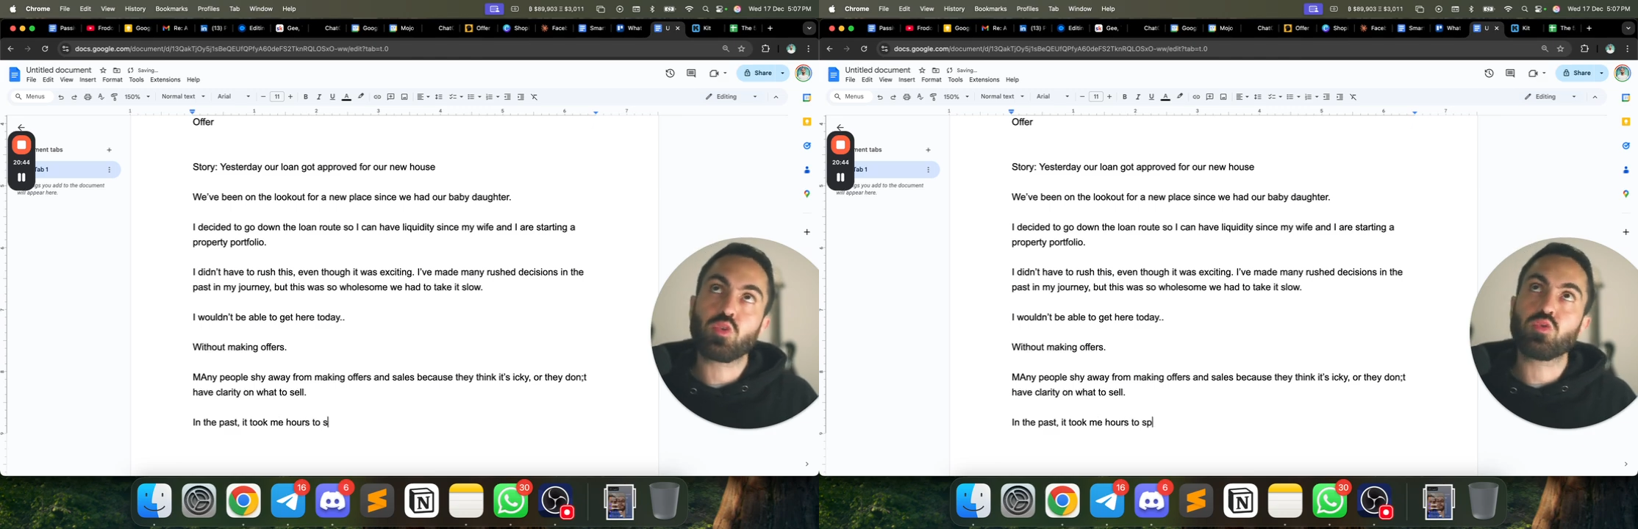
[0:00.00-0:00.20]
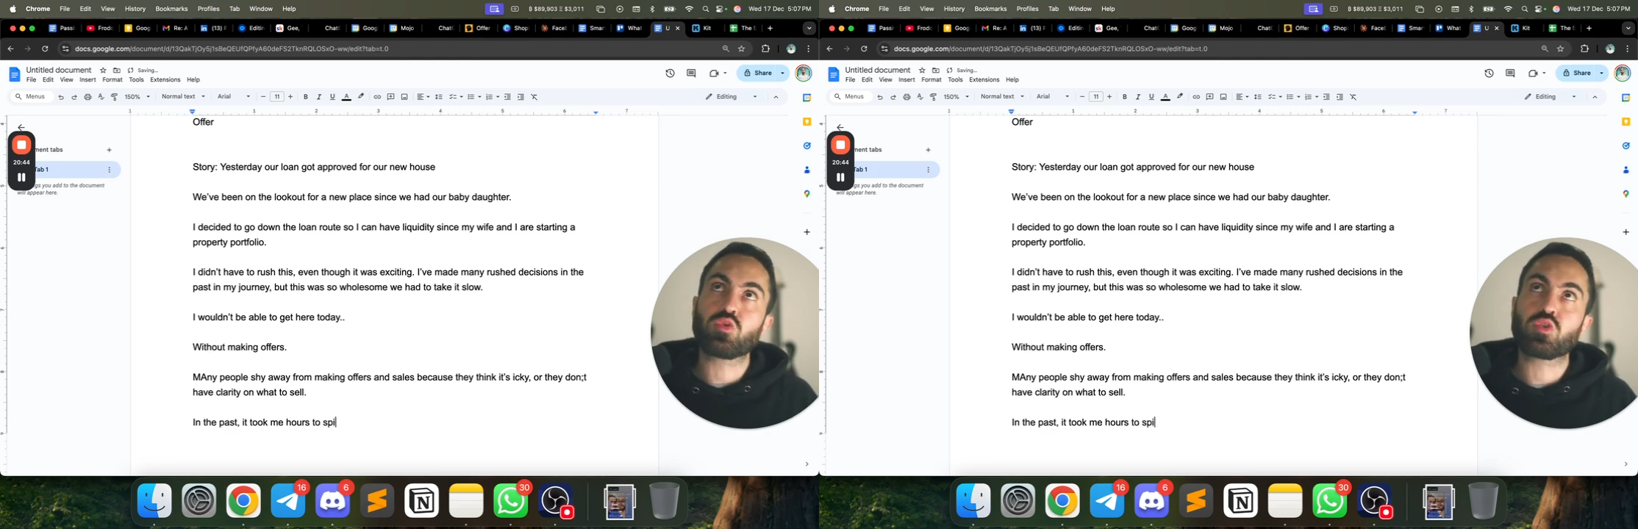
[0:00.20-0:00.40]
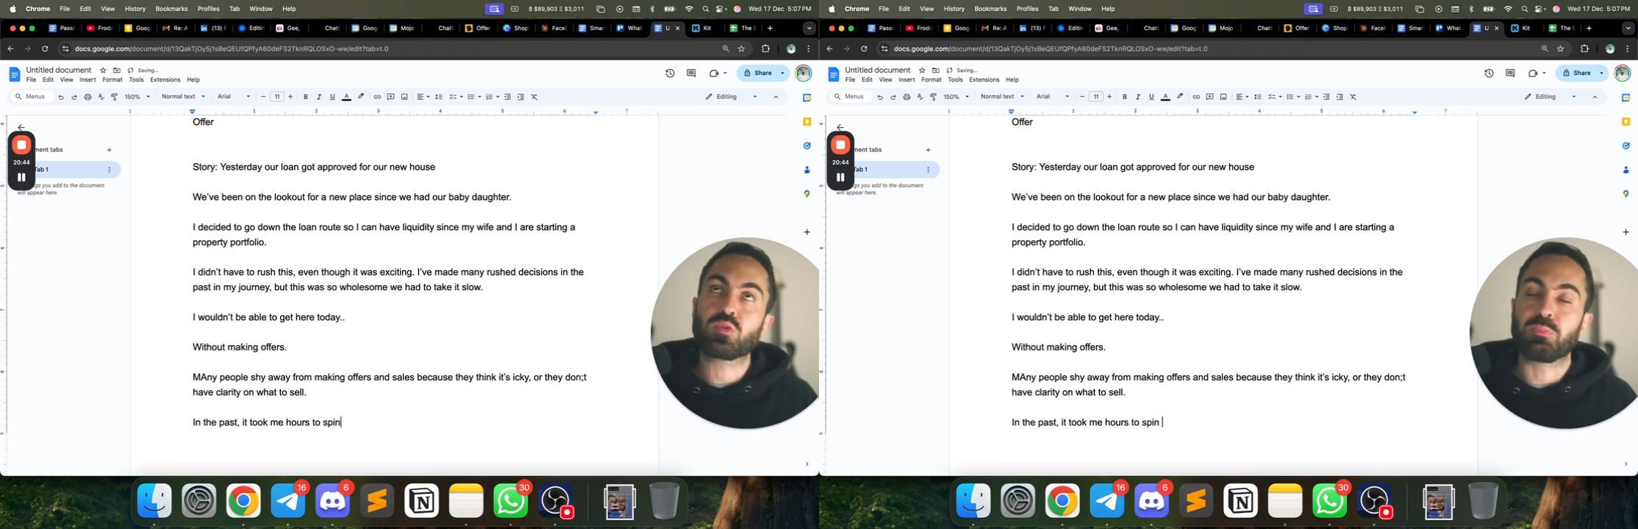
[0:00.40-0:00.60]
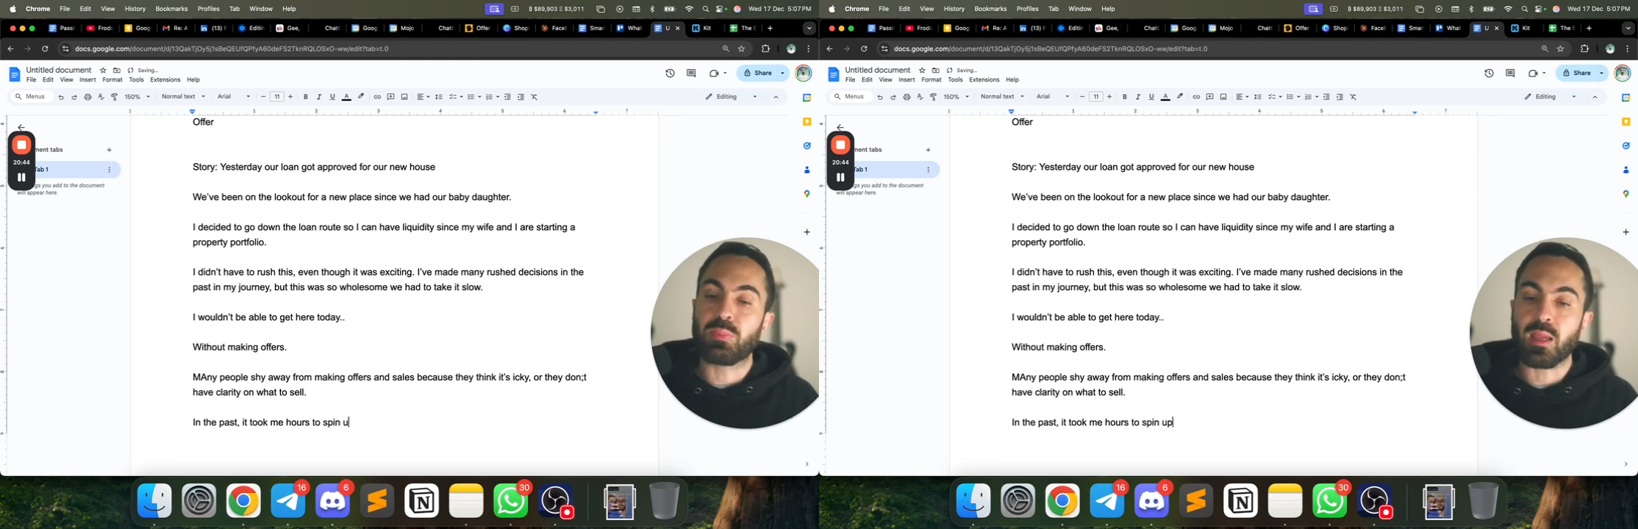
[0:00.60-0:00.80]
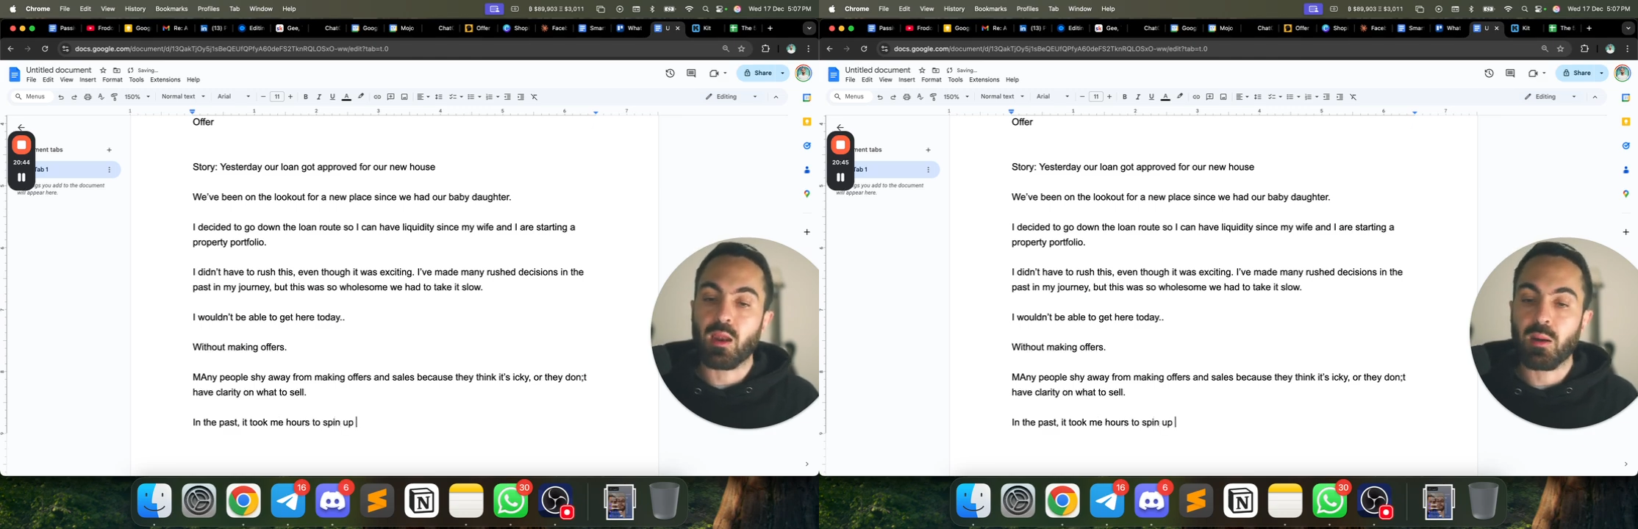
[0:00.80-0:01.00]

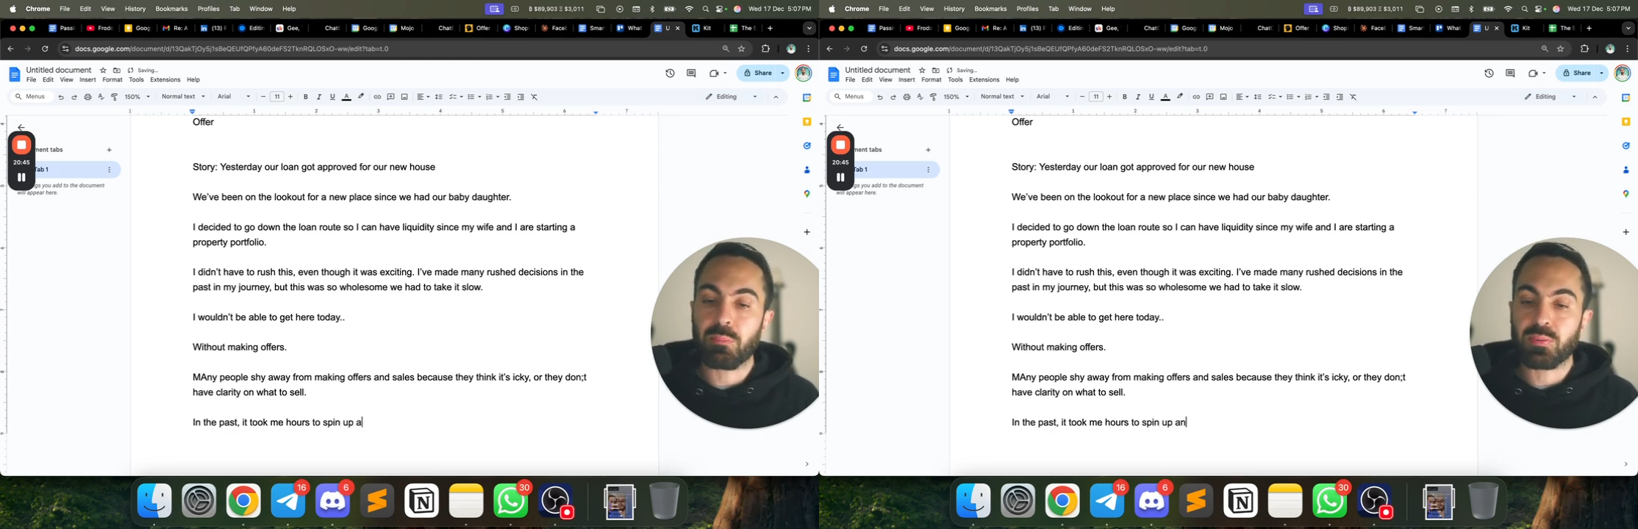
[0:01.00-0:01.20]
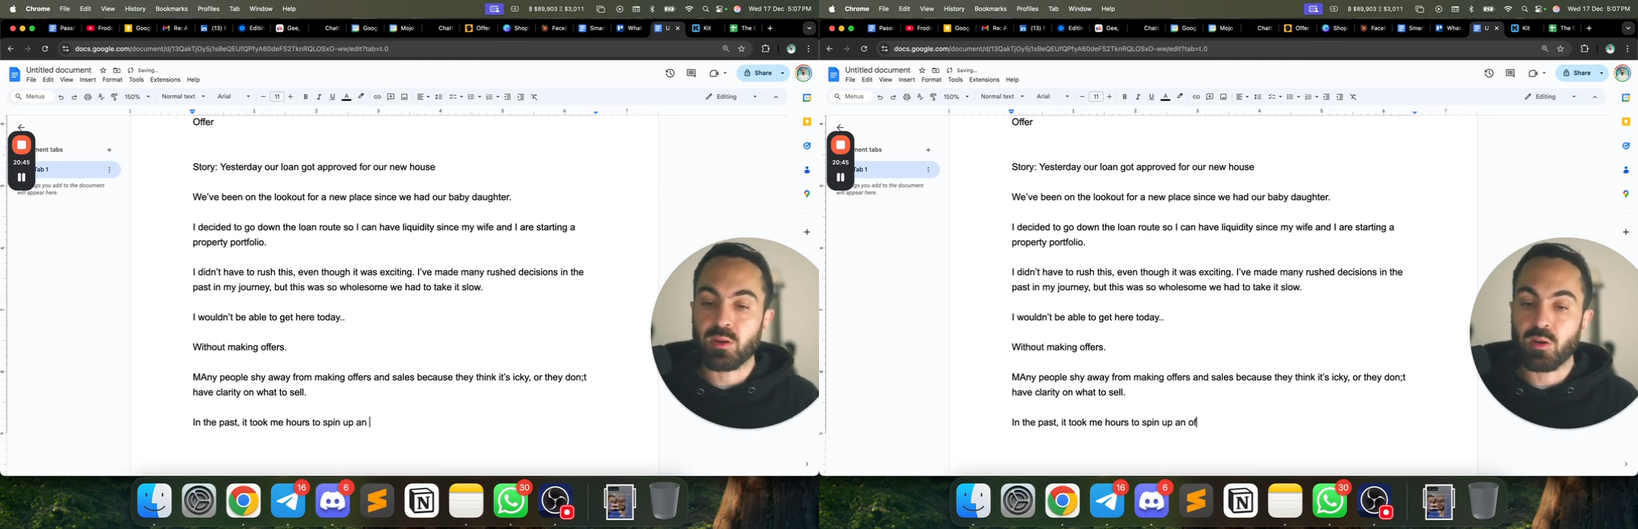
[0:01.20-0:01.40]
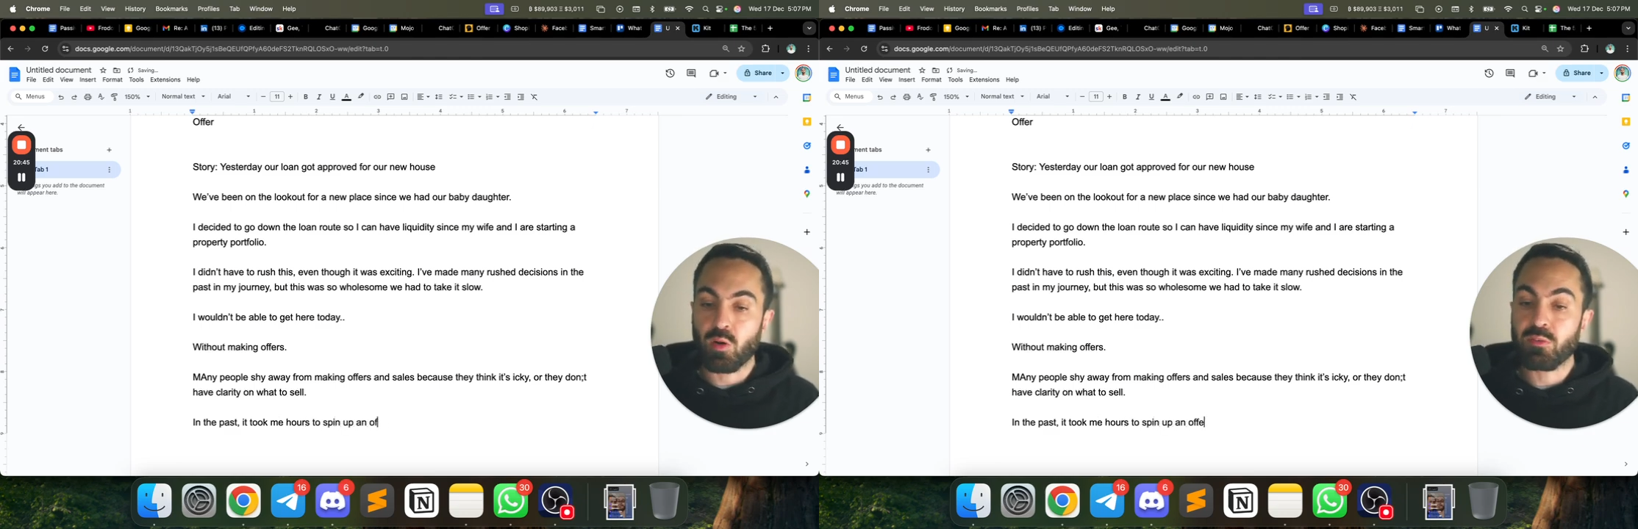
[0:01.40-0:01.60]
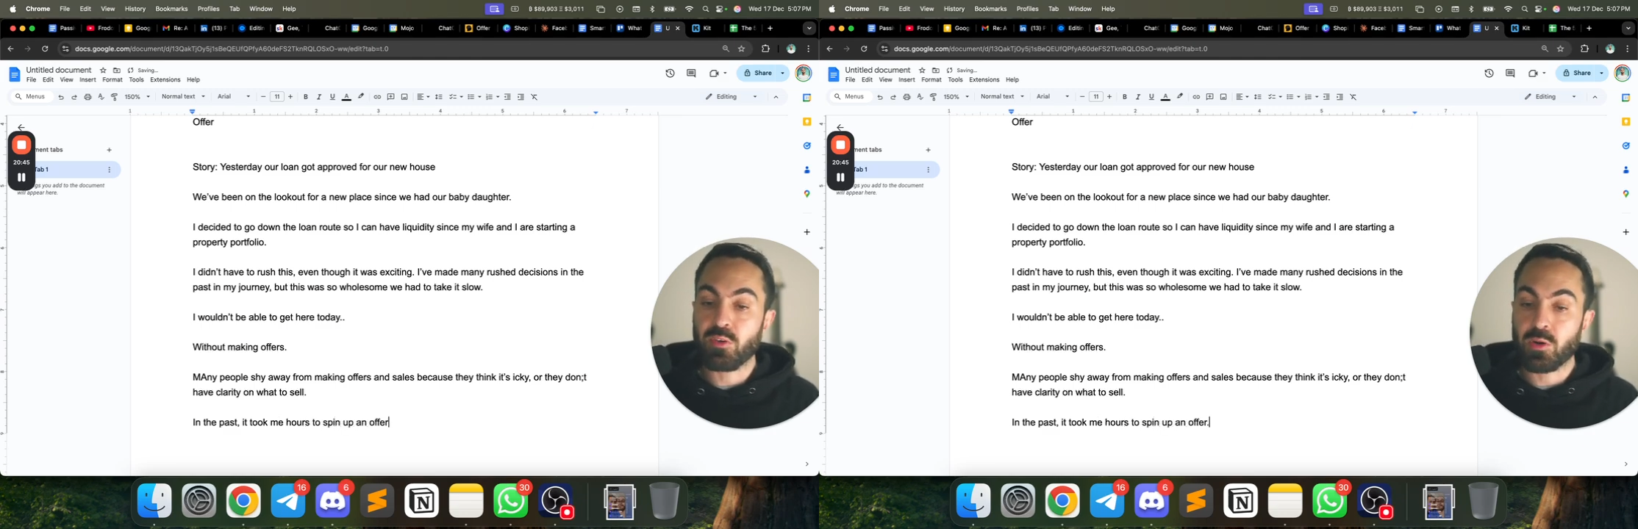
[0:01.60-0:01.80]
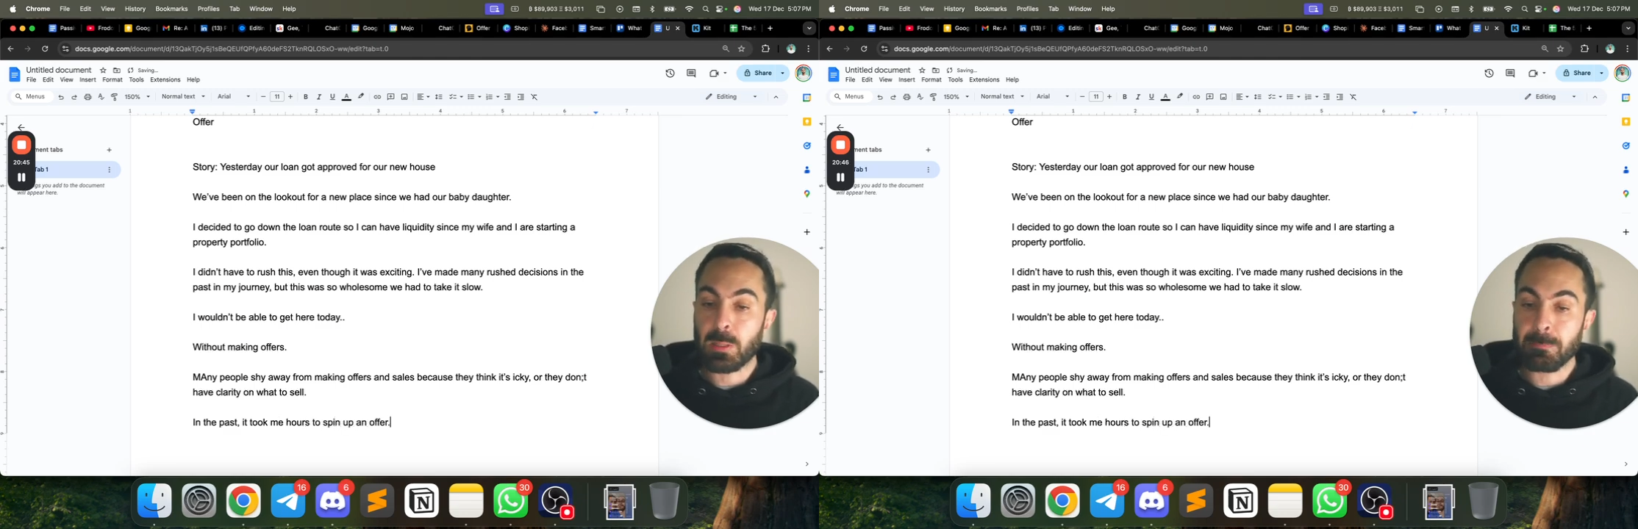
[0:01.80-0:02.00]
spin up an offer.